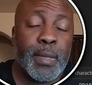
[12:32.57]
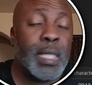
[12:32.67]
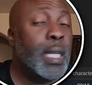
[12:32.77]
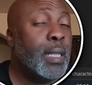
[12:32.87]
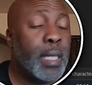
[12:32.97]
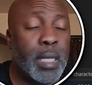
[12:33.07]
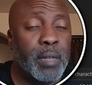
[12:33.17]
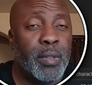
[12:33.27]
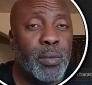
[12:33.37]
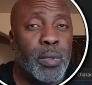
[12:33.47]
That
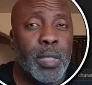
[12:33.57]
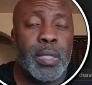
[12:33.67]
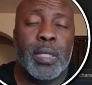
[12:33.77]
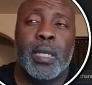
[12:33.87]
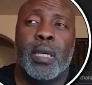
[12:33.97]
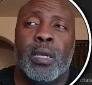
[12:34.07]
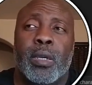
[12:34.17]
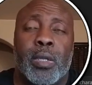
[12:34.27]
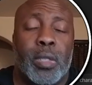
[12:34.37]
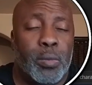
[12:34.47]
never works.
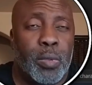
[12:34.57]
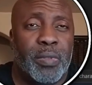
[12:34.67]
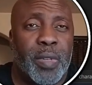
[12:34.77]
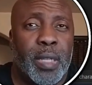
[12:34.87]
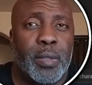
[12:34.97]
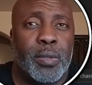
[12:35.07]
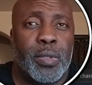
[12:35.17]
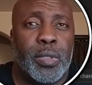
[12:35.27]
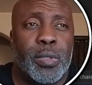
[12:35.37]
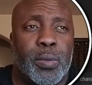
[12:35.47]
You will find those
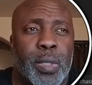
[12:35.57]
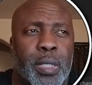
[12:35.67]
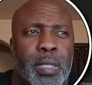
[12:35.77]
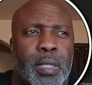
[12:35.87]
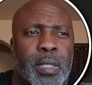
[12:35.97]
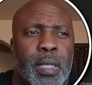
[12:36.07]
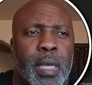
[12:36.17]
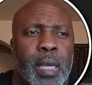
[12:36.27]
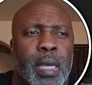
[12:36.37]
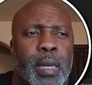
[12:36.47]
situations,
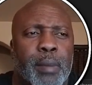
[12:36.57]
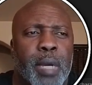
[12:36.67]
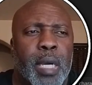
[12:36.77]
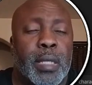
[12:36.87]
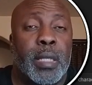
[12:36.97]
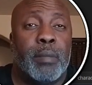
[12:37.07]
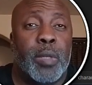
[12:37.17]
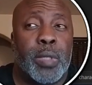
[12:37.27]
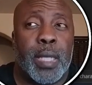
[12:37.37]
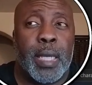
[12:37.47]
but in
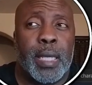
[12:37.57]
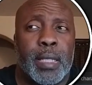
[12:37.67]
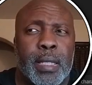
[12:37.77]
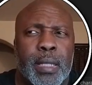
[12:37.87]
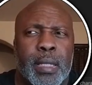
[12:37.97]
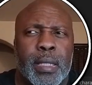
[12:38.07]
most cases,